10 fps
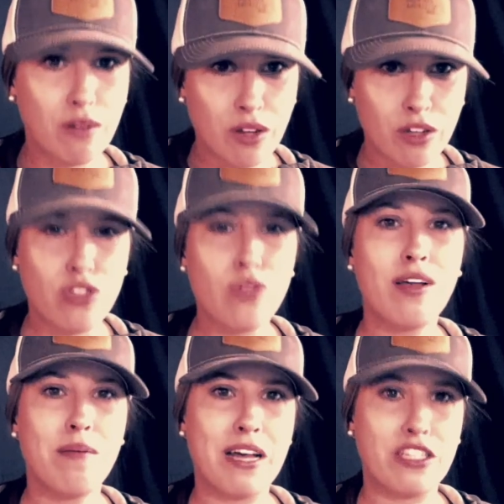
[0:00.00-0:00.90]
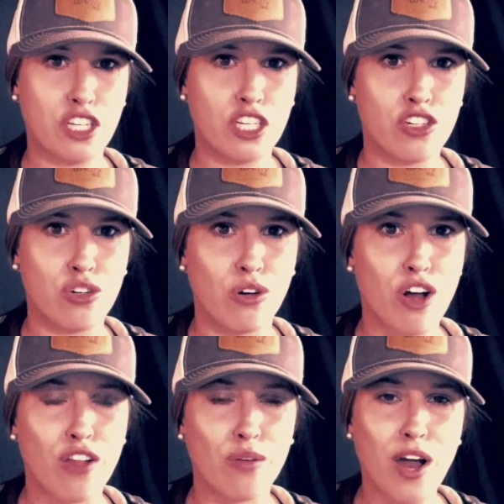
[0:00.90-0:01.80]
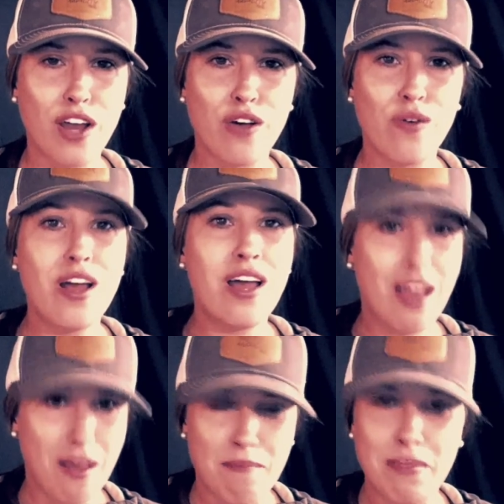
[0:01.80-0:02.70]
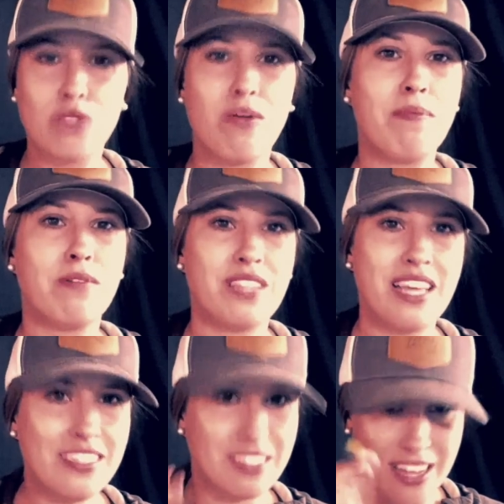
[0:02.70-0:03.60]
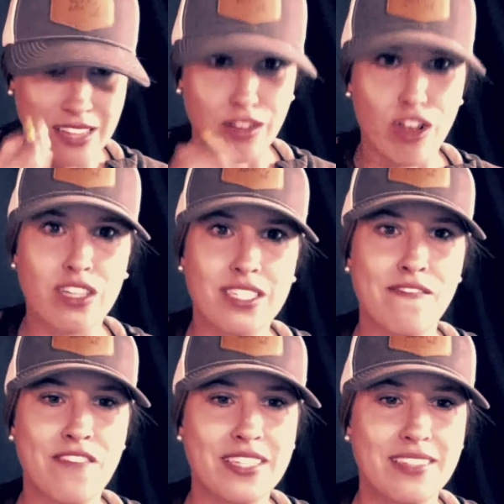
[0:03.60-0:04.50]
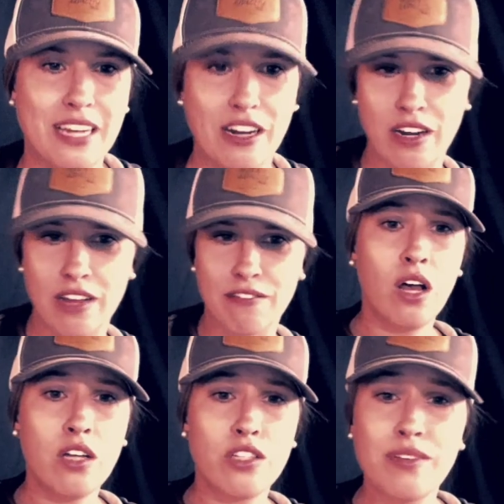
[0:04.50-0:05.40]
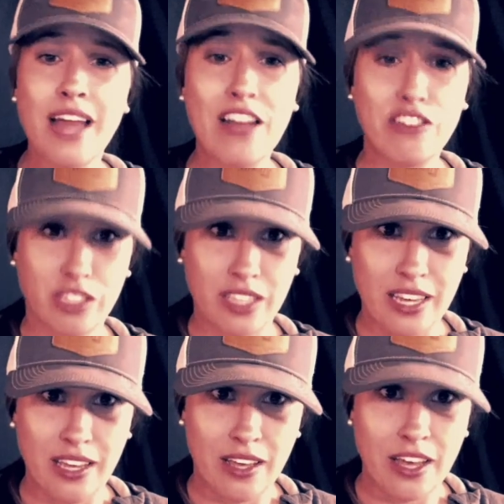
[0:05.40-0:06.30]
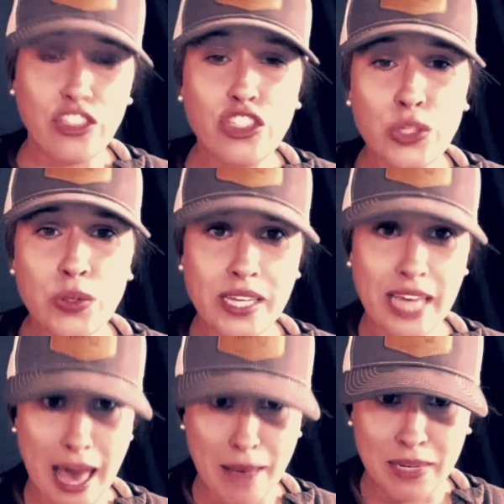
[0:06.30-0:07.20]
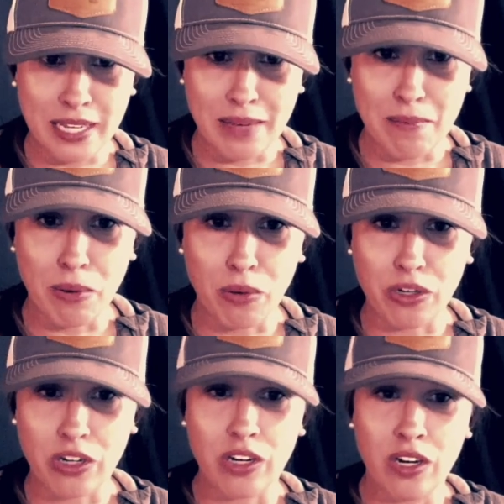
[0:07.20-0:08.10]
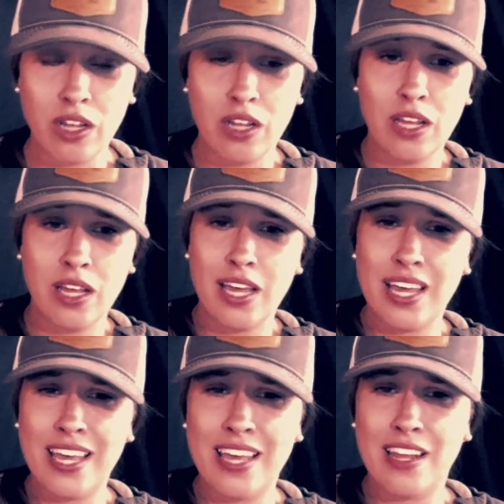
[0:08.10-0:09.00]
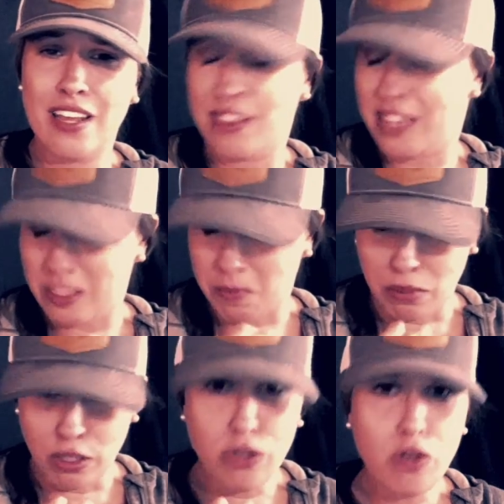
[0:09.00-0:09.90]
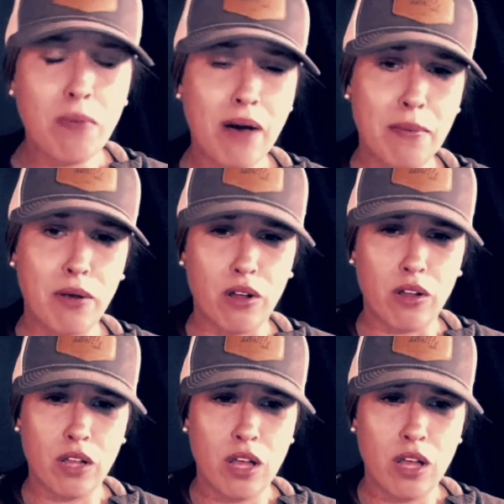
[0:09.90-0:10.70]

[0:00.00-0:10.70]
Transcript: do their best to control Colorado, misrepresent as long as it fits the narrative. So naturally, a shooting happening in Boulder in this blue bubble